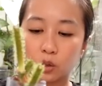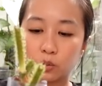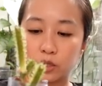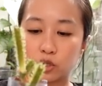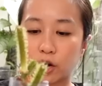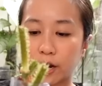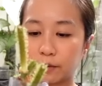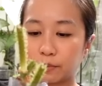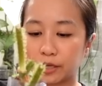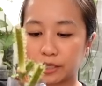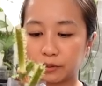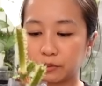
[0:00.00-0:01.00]
We tried,
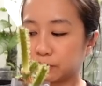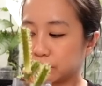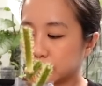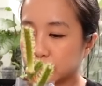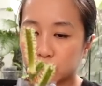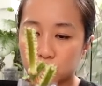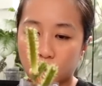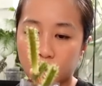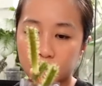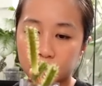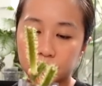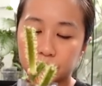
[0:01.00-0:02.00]
buddy. We really
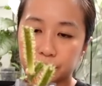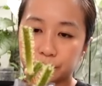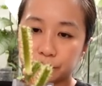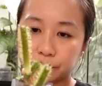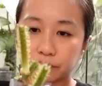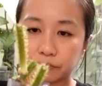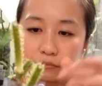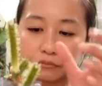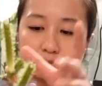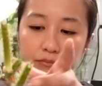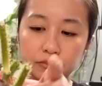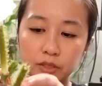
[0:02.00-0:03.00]
tried.
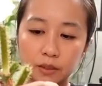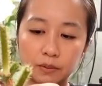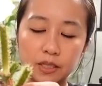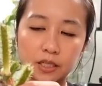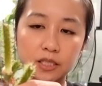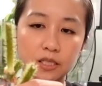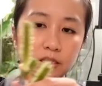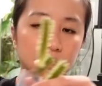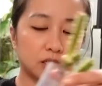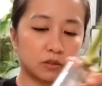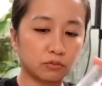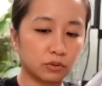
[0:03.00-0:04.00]
I mean, at least
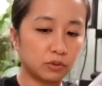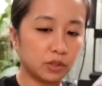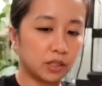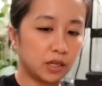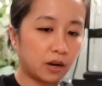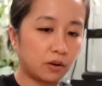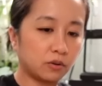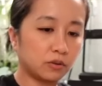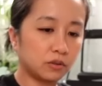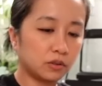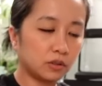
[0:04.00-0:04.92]
it's rooted now.